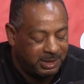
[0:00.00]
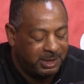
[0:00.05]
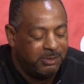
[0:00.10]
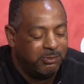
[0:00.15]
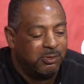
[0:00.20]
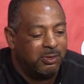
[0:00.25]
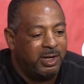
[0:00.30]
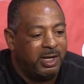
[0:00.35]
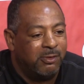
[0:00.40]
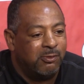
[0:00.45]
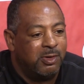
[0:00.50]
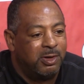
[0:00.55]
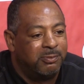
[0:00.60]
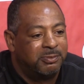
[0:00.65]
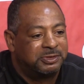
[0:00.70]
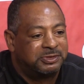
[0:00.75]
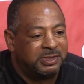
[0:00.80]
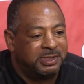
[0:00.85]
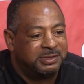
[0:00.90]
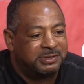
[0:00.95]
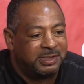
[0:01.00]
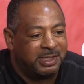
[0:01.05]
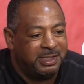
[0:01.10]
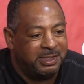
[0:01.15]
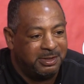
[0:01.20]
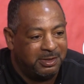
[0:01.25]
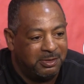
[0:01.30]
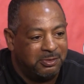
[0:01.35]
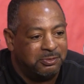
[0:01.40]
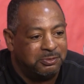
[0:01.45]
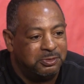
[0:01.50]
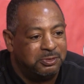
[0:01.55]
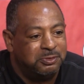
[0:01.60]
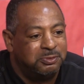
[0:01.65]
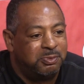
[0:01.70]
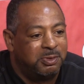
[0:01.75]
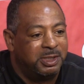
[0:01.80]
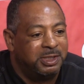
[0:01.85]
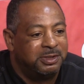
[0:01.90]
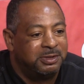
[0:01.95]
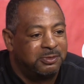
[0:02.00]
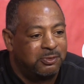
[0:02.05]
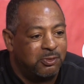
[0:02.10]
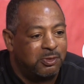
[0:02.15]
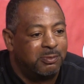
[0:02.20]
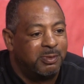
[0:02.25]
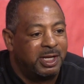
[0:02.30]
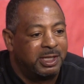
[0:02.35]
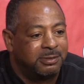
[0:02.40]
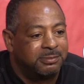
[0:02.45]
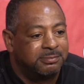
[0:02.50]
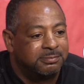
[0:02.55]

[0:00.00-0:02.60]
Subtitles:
will have 100% say on who's playing quarterback.